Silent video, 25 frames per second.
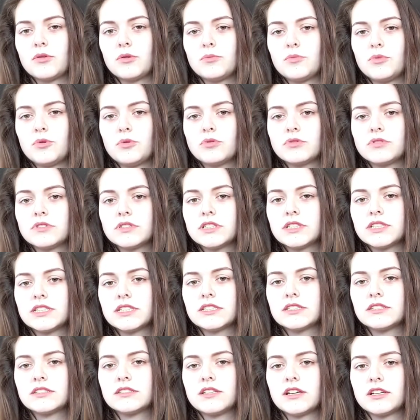important it
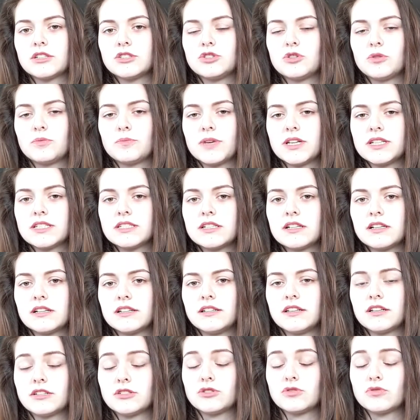is that you're
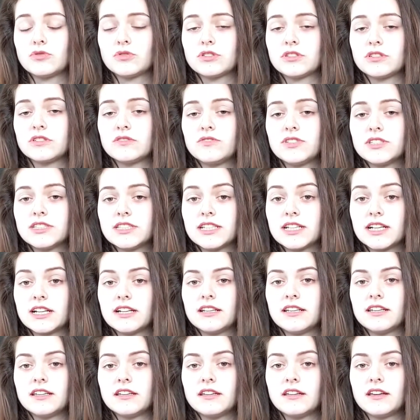not just
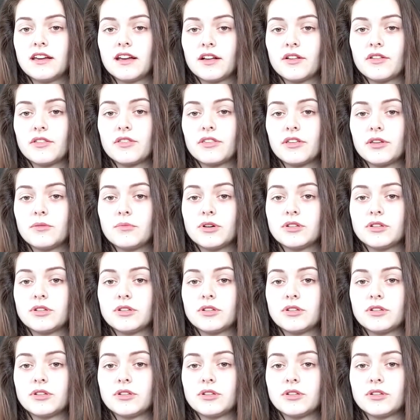physically healthy,